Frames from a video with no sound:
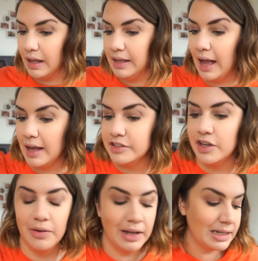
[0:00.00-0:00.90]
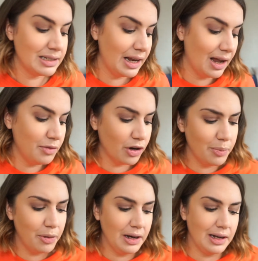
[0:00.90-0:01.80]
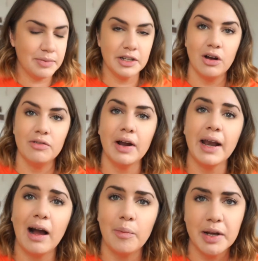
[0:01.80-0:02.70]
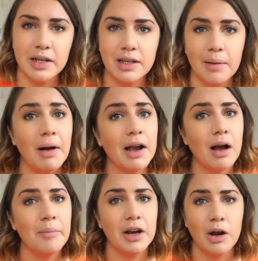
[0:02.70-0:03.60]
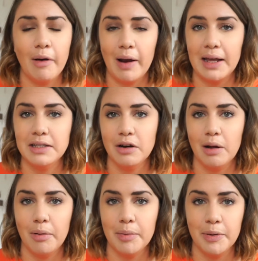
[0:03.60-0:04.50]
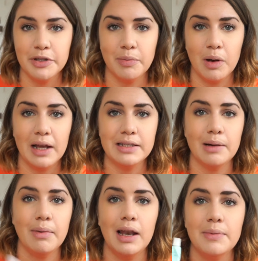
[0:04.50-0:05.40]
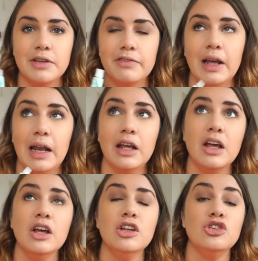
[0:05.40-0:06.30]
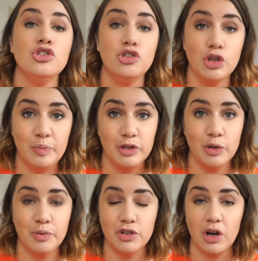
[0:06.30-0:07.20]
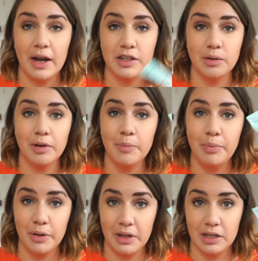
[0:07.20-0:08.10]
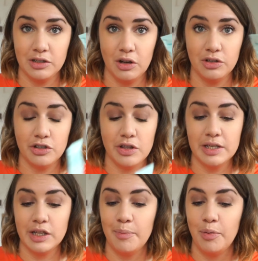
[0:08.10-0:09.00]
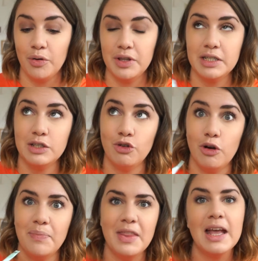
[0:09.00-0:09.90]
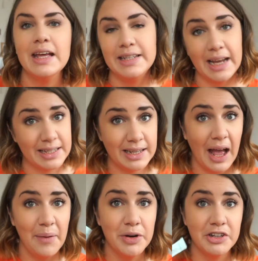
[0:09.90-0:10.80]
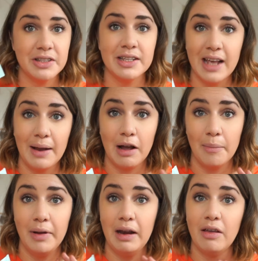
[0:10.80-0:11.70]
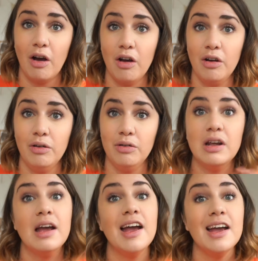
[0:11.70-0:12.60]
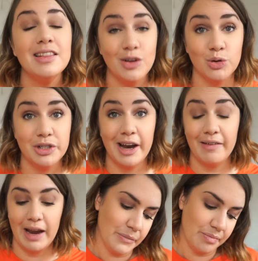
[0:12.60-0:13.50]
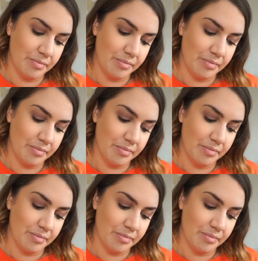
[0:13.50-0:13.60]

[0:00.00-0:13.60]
Yeah, so lastly, I'm not gonna put any lipstick on right now because I'm gonna go out later and I'll probably put some on later, and my lips are feeling super, super dry. So I'm gonna put this on. So this I bought, this is from Deciem, which is the same company that own The Ordinary.